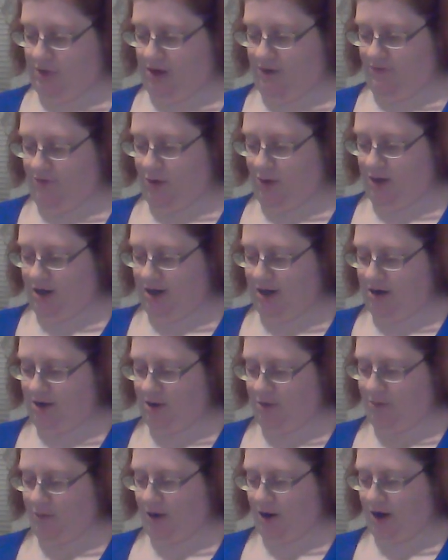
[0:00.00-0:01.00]
If you can
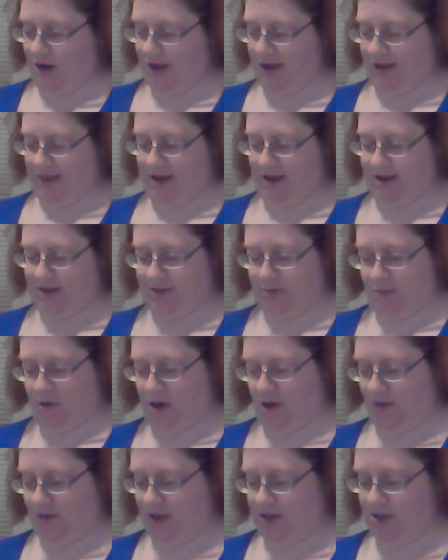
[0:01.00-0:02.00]
hear her barking, that's
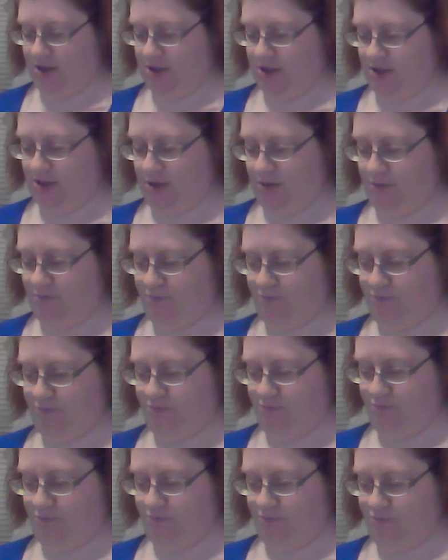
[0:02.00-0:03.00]
Molly. She
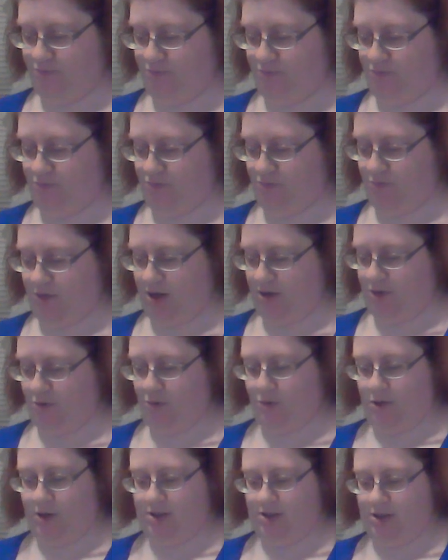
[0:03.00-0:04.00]

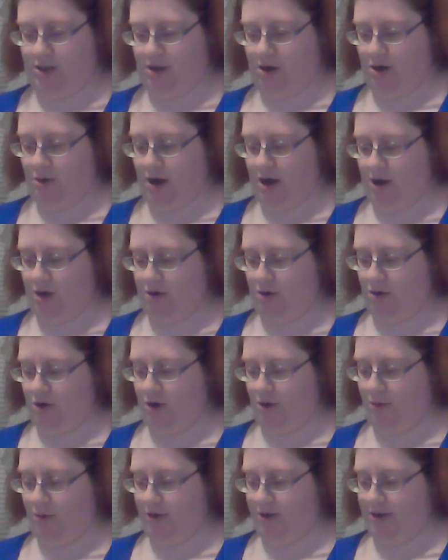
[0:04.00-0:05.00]
either wants to go out or
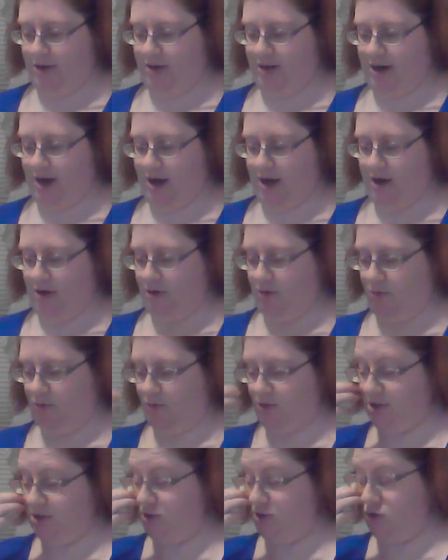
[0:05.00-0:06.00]
go on the deck or
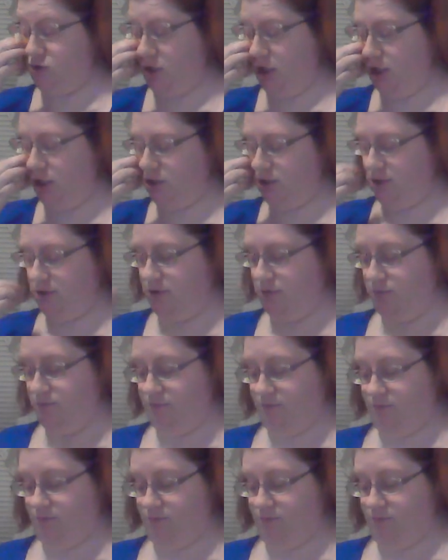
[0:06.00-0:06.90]
wants treats, or